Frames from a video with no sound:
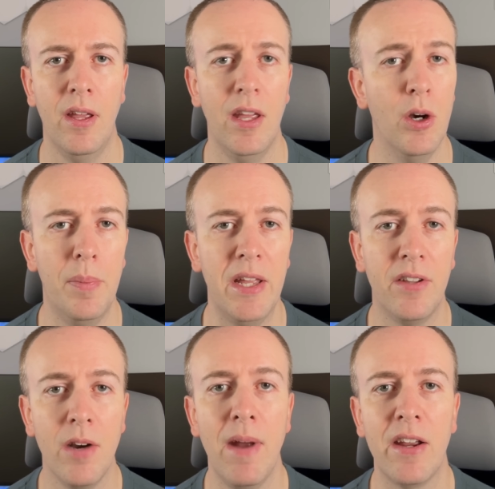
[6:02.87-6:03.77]
It will be a
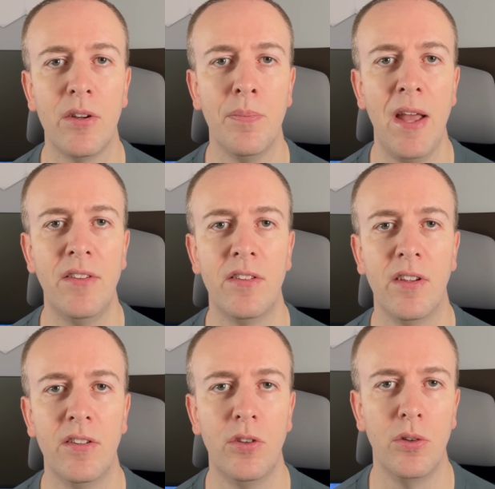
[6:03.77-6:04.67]
direct
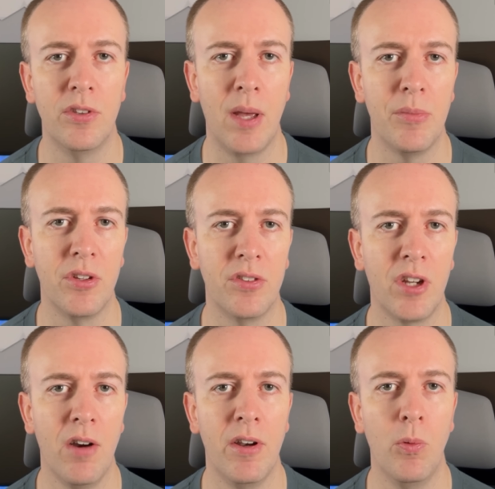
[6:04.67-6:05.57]
competitor to Samsung's
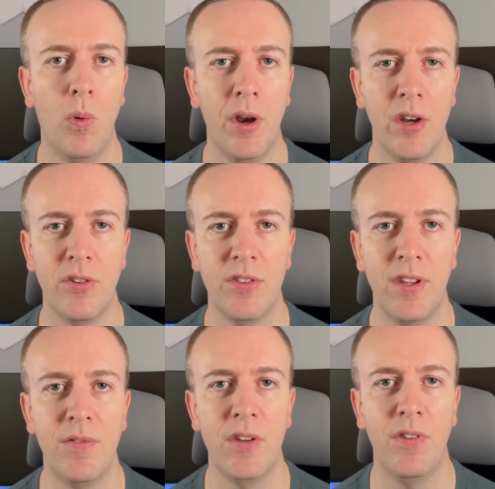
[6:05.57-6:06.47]
current
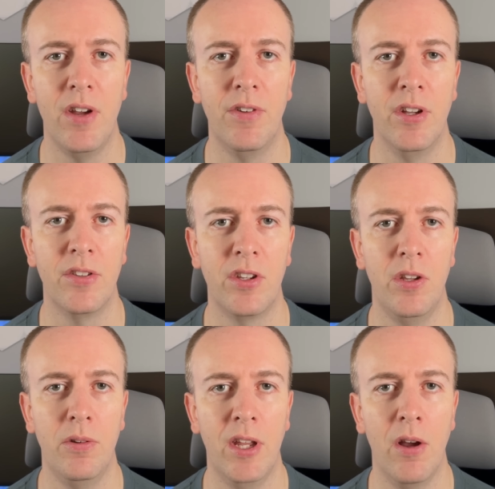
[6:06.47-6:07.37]
175Hz
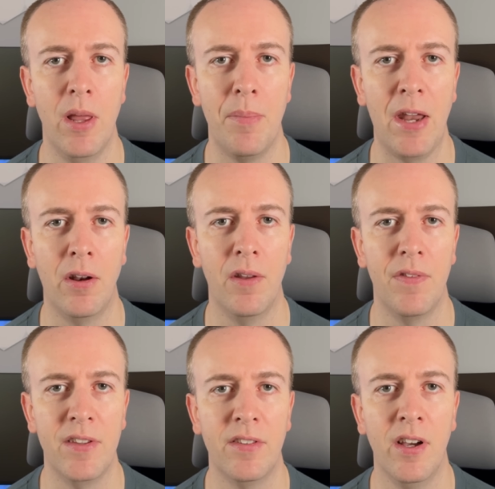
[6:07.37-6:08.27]
QD OLED panel of
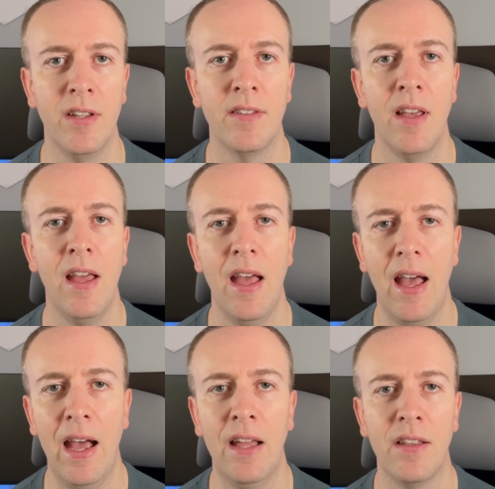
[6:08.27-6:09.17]
this size
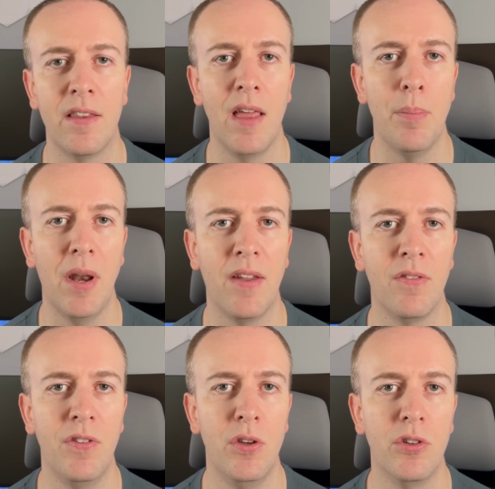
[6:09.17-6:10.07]
and their
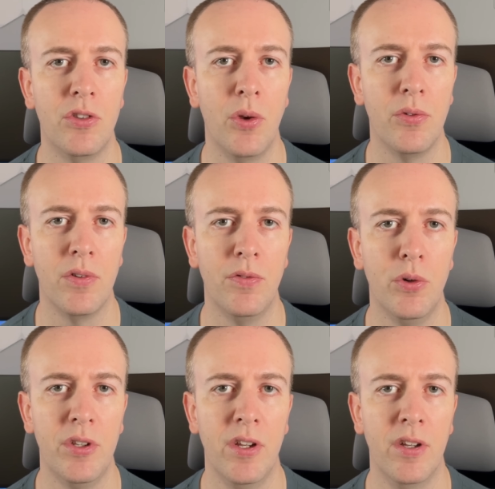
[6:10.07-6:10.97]
planned future
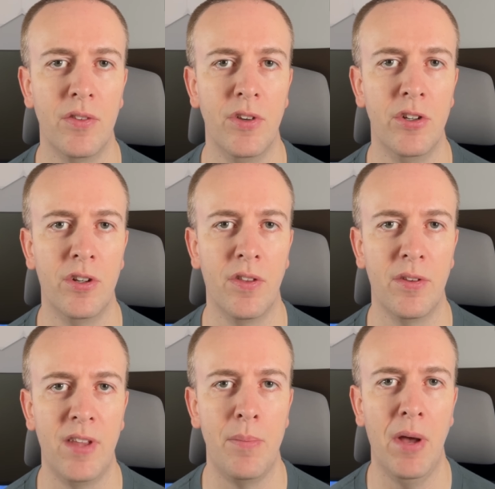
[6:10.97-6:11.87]
240Hz version of the
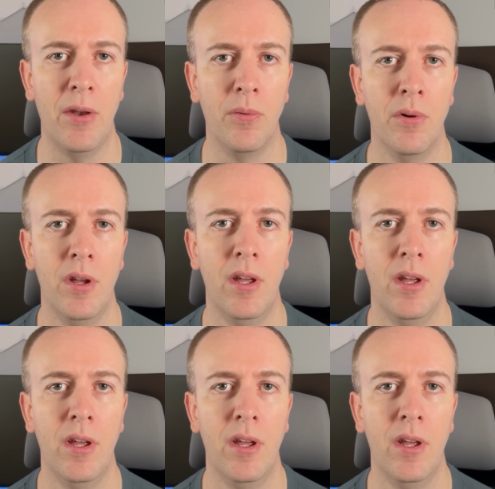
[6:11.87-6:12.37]
same panel.